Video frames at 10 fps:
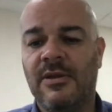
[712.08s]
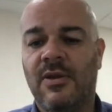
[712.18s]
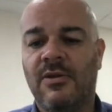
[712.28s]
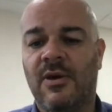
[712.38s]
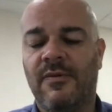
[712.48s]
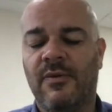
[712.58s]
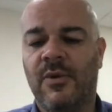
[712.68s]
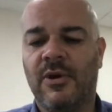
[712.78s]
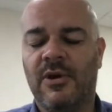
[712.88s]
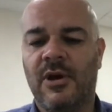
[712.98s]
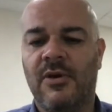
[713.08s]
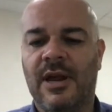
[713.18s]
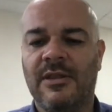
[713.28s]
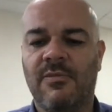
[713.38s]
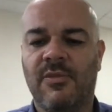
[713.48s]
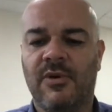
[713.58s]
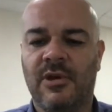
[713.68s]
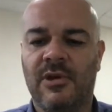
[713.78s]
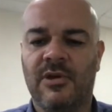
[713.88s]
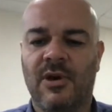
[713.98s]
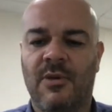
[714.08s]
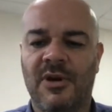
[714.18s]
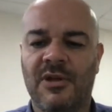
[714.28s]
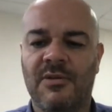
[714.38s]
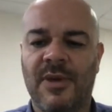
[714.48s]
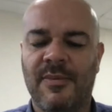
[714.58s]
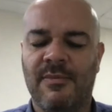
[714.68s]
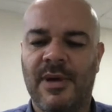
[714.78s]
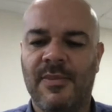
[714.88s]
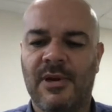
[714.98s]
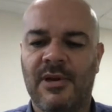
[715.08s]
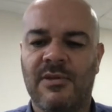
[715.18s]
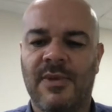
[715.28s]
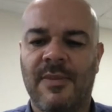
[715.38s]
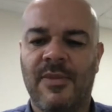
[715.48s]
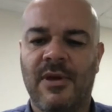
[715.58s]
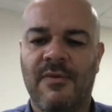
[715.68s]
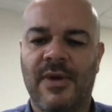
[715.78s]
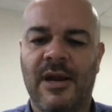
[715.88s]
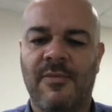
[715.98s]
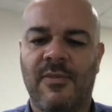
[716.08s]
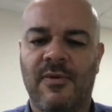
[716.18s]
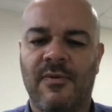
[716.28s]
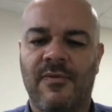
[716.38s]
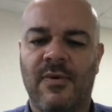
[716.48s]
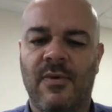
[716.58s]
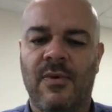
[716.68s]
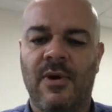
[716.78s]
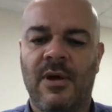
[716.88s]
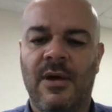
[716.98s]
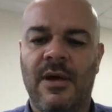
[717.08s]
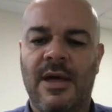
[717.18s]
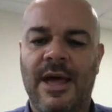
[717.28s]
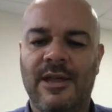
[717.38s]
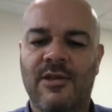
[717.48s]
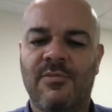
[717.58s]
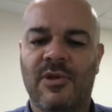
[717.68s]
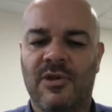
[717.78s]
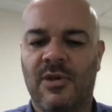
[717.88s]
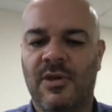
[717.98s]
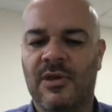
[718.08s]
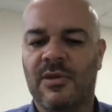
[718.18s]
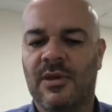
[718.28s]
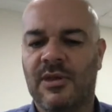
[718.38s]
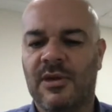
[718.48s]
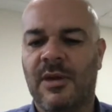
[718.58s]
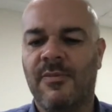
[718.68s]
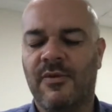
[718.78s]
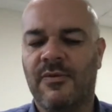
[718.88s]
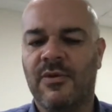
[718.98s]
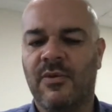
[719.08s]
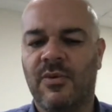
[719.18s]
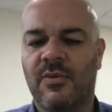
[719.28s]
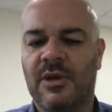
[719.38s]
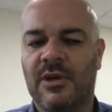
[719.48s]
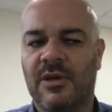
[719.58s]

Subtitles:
novel monoclonal antibodies omalizumab and mepolizumab that are available for asthma. So there's a number of tools we can